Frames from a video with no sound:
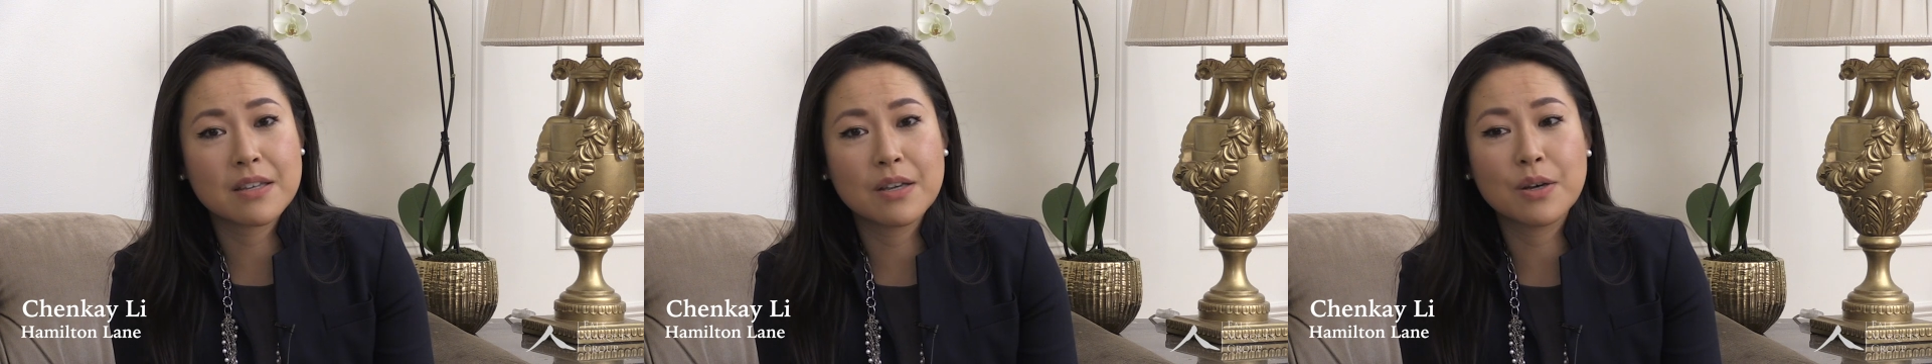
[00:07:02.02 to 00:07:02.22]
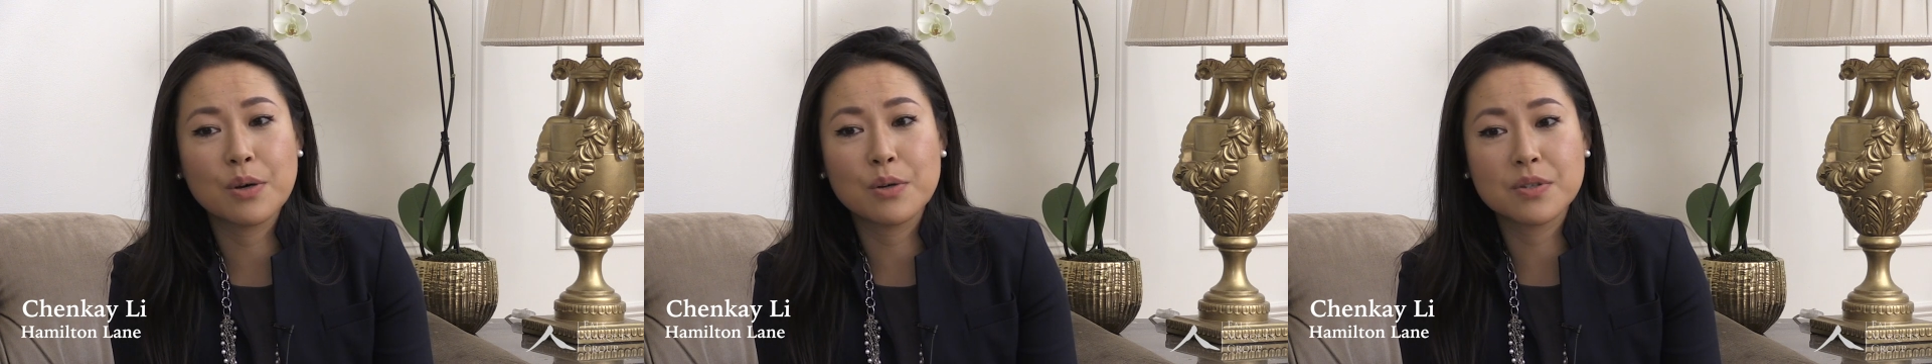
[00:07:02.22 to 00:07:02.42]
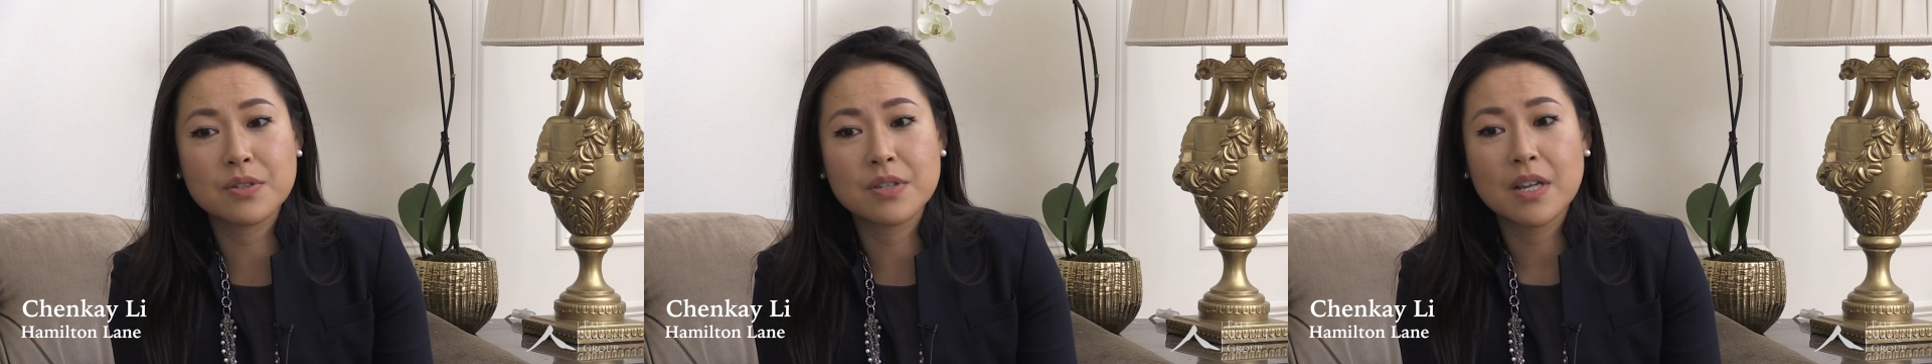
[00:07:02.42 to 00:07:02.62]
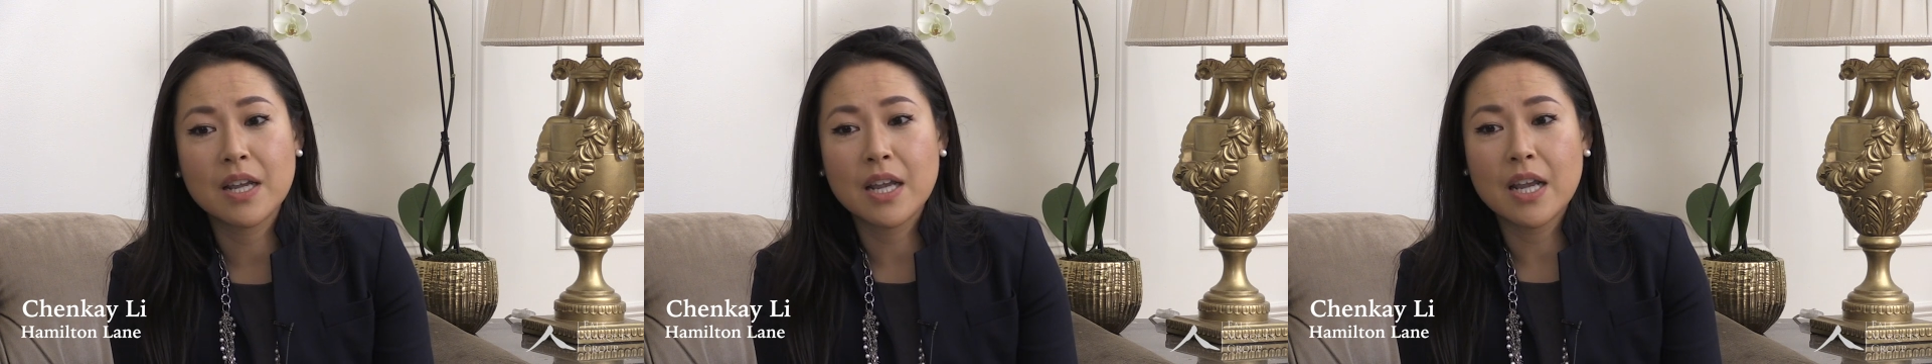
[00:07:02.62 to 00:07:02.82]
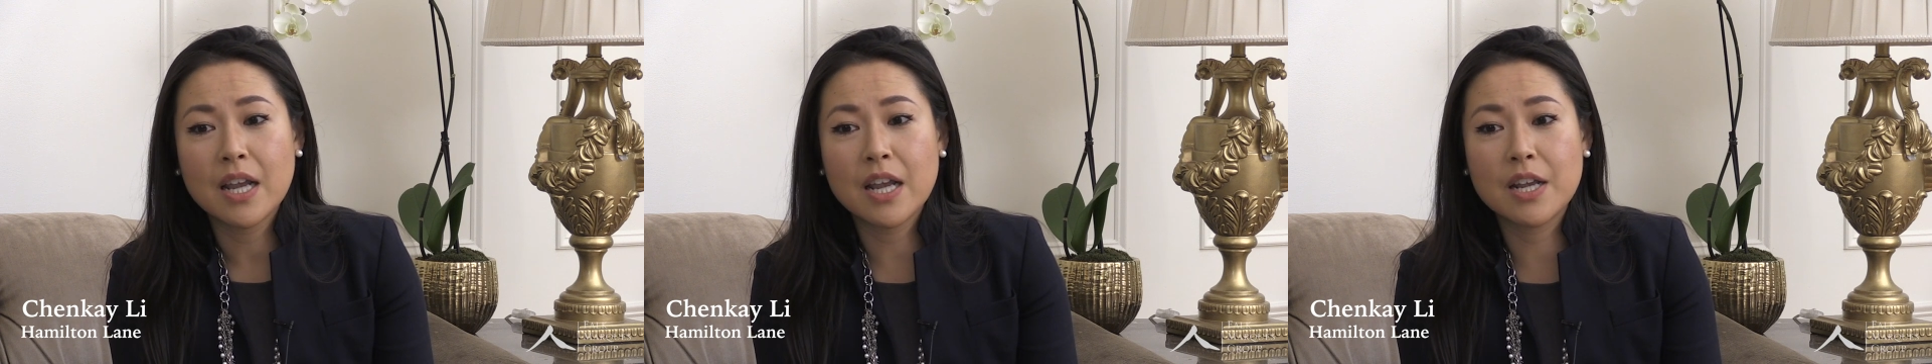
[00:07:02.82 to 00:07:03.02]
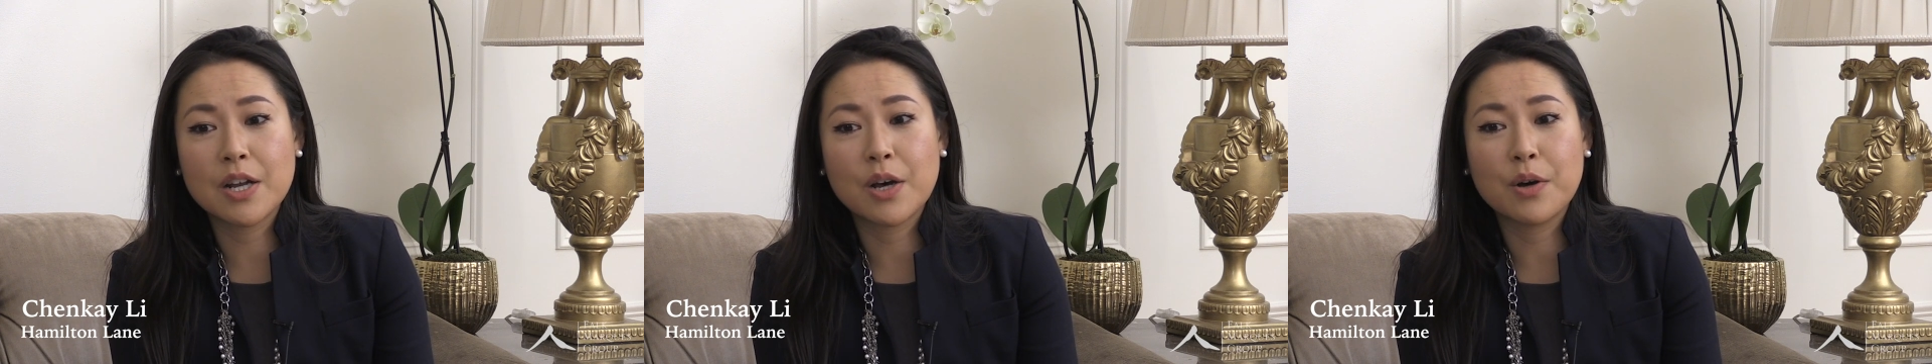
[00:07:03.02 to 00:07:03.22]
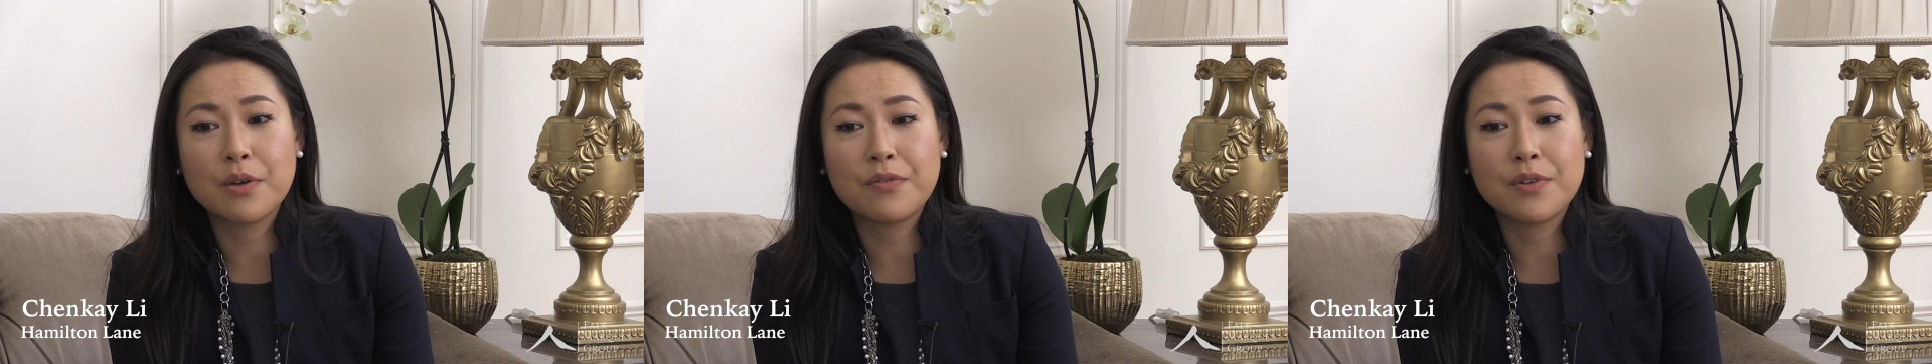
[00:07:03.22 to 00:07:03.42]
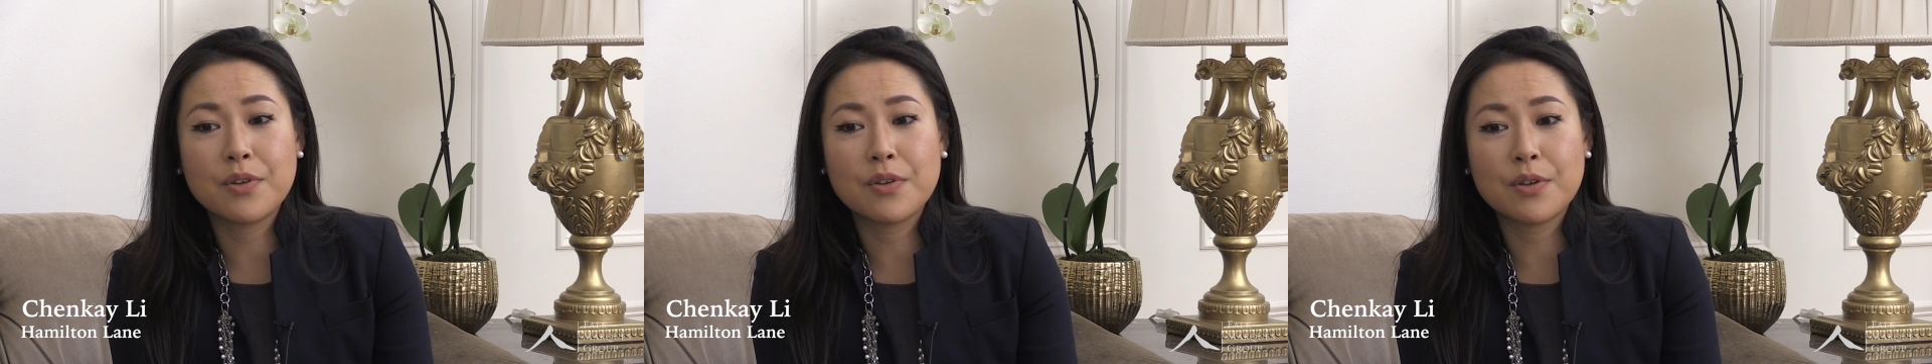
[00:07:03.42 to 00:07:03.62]
deals, you know,
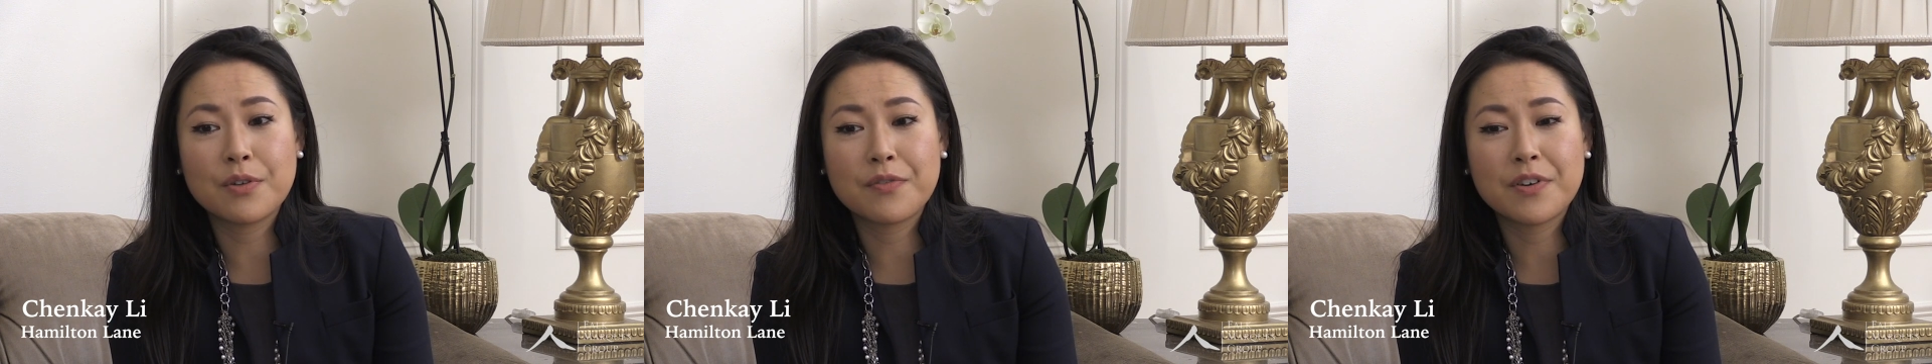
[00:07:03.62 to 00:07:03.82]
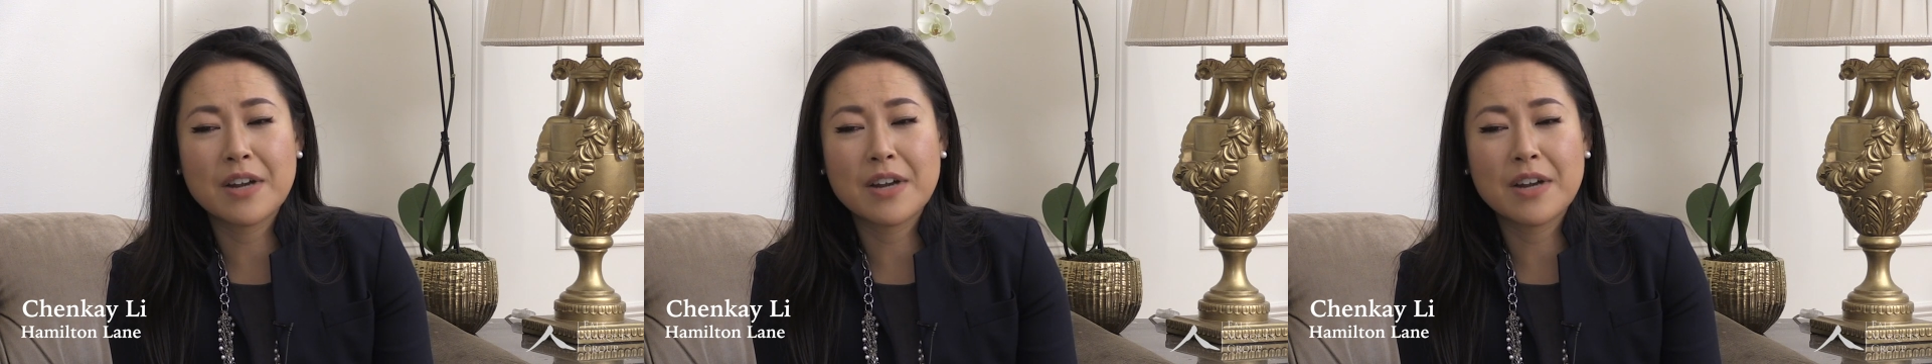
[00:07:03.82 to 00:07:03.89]
if